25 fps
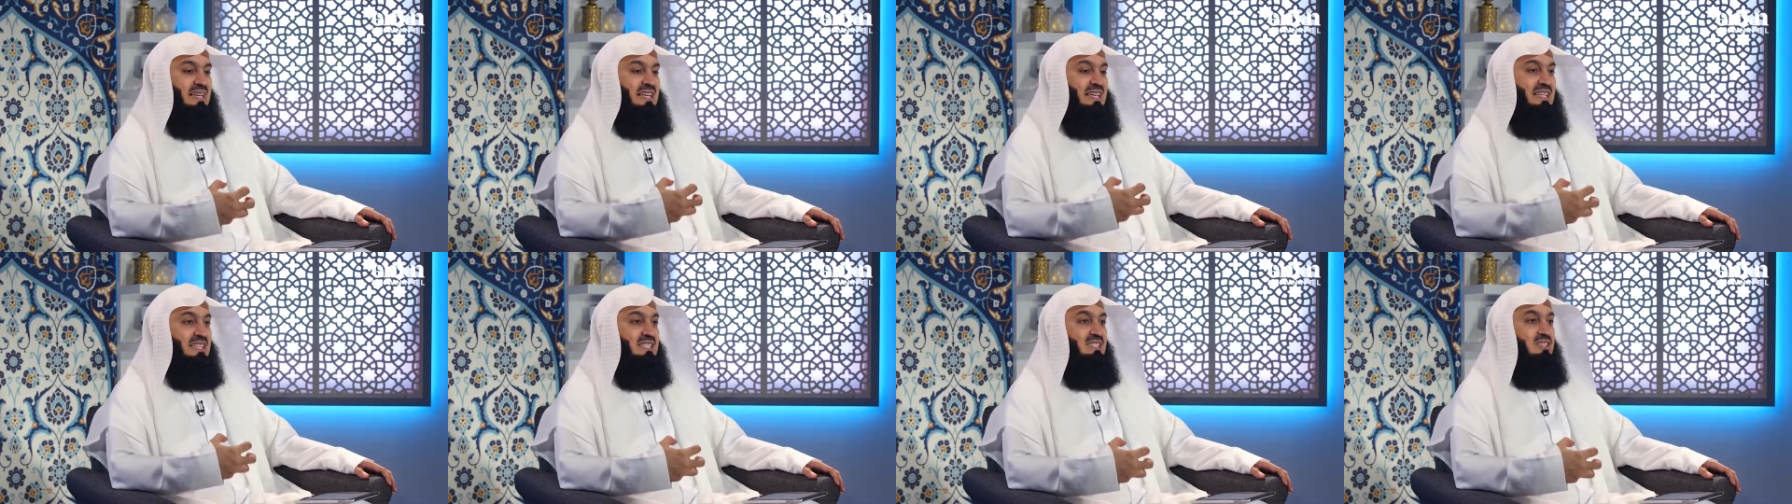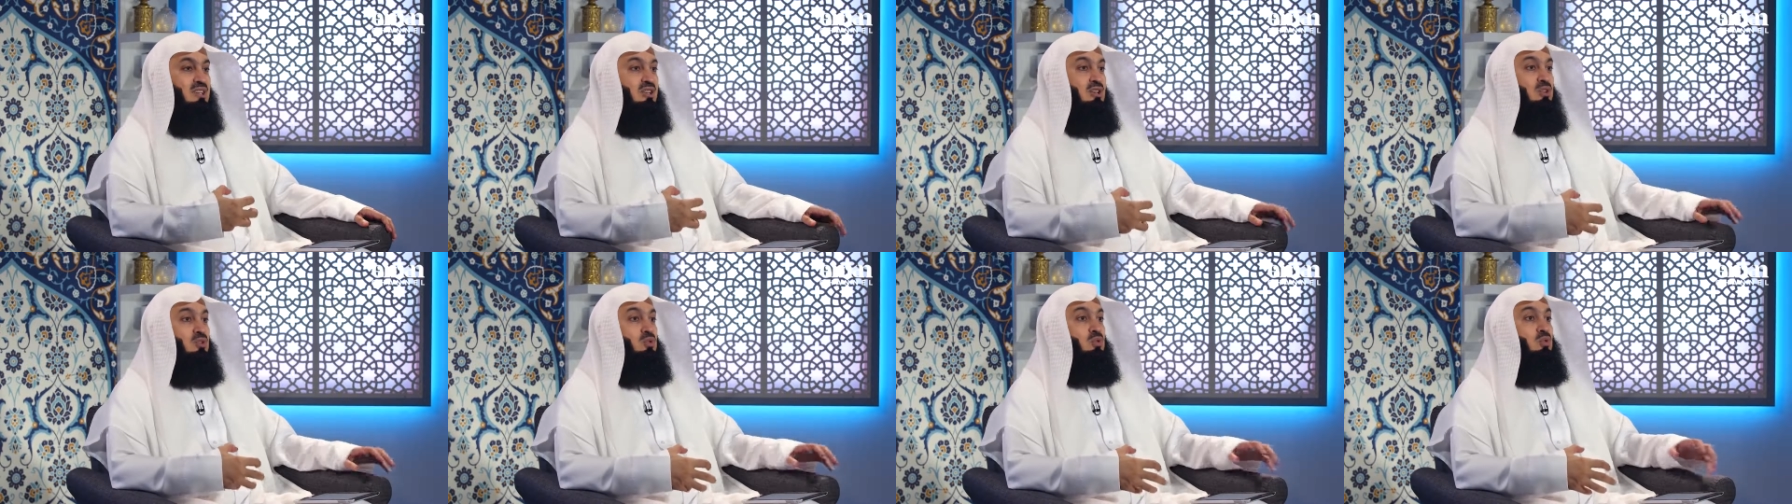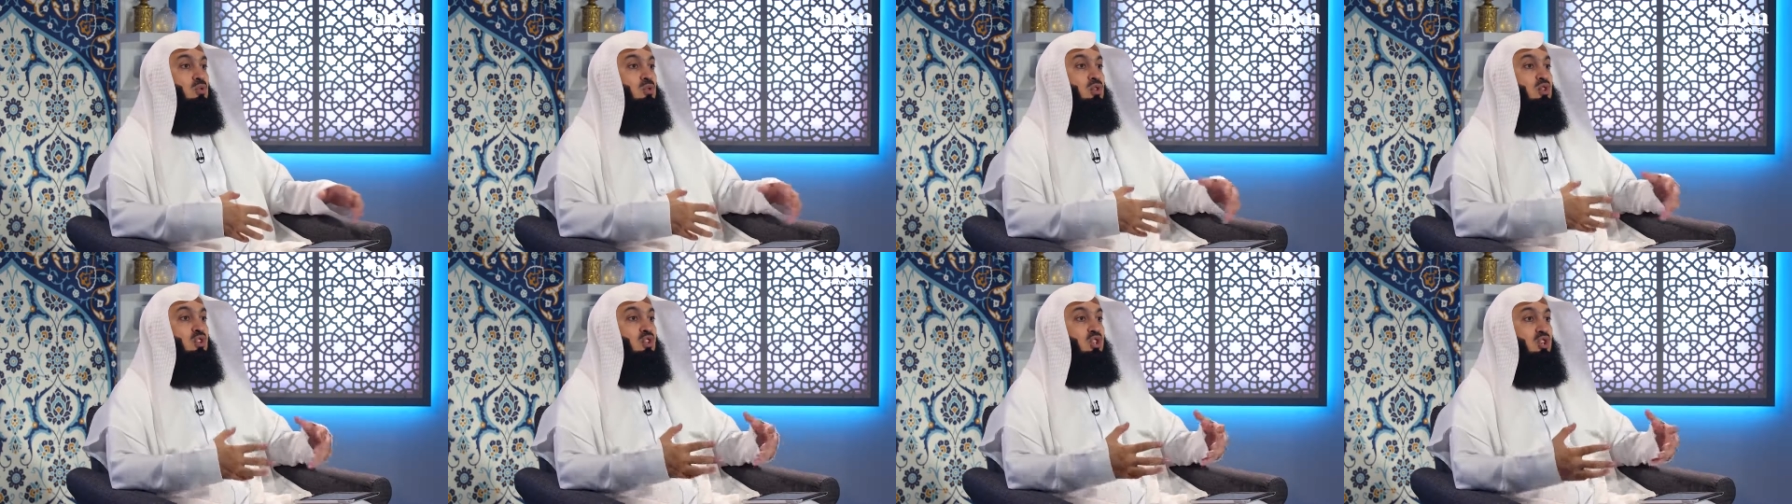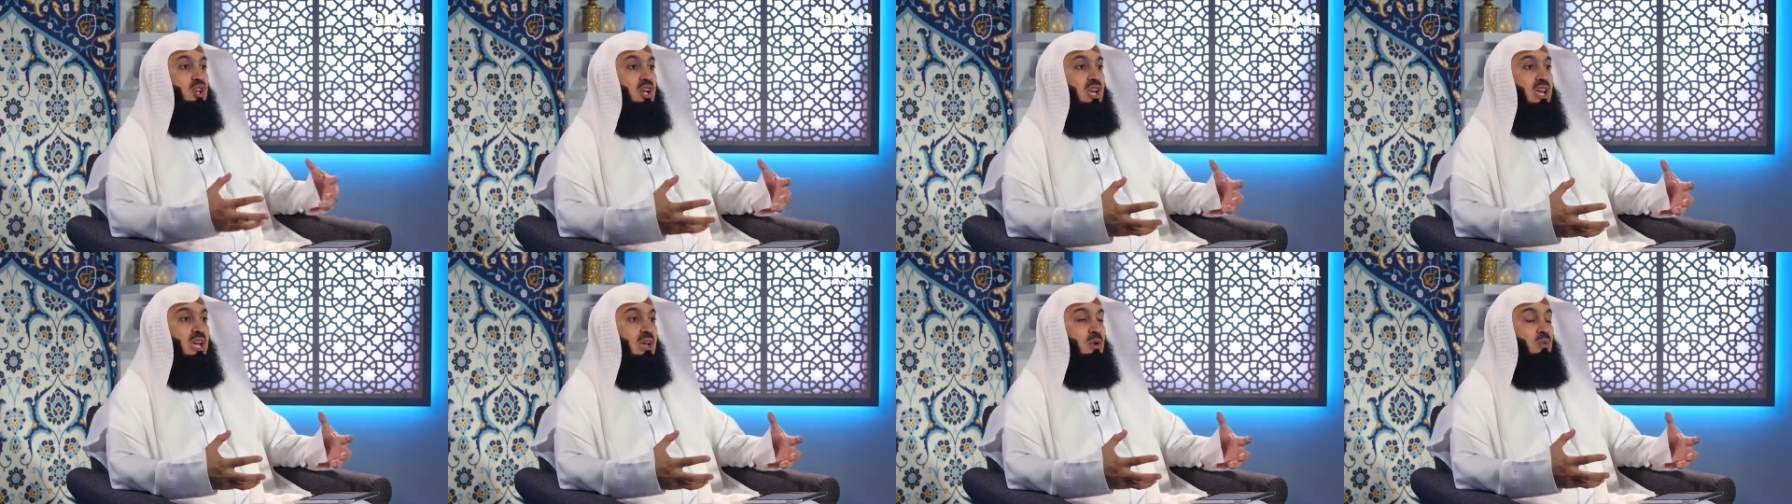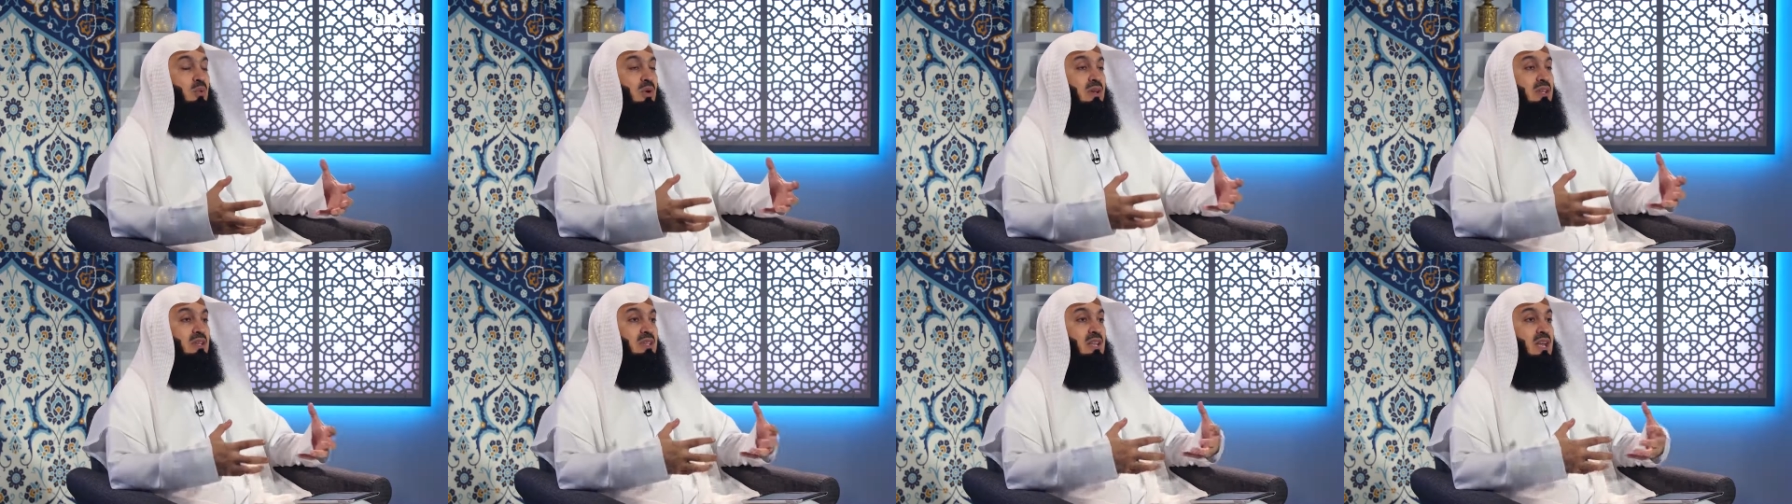is to share
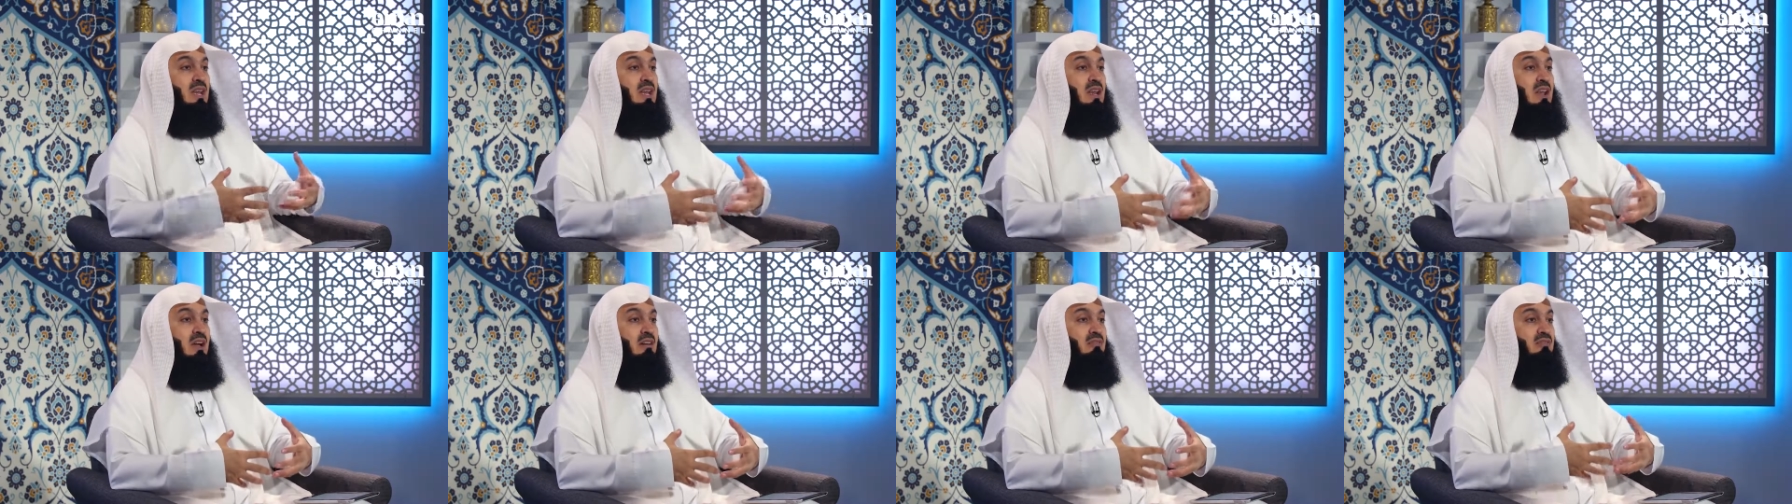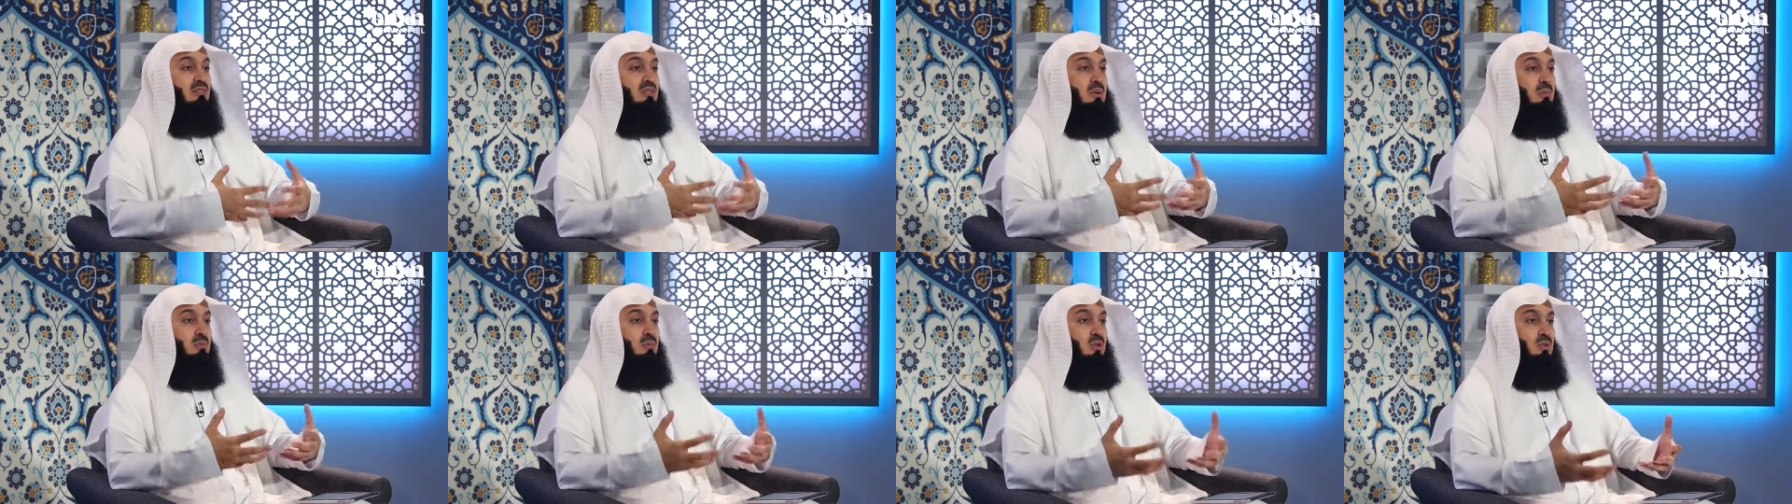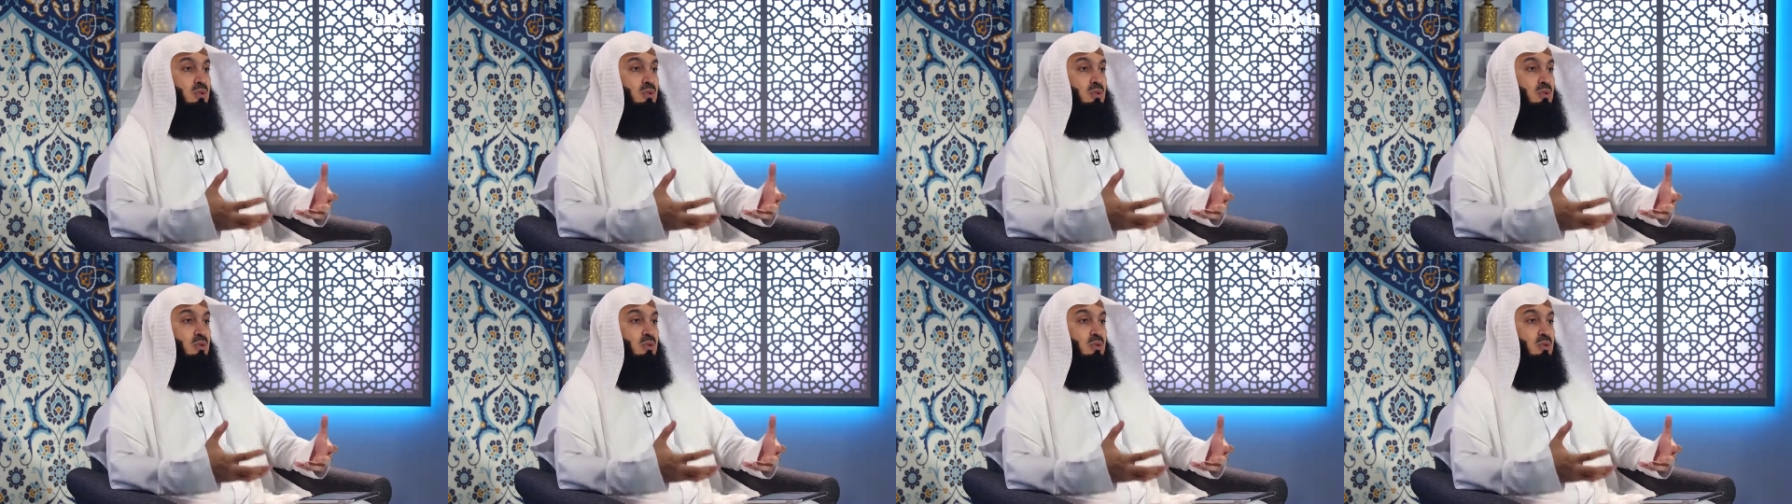what they love the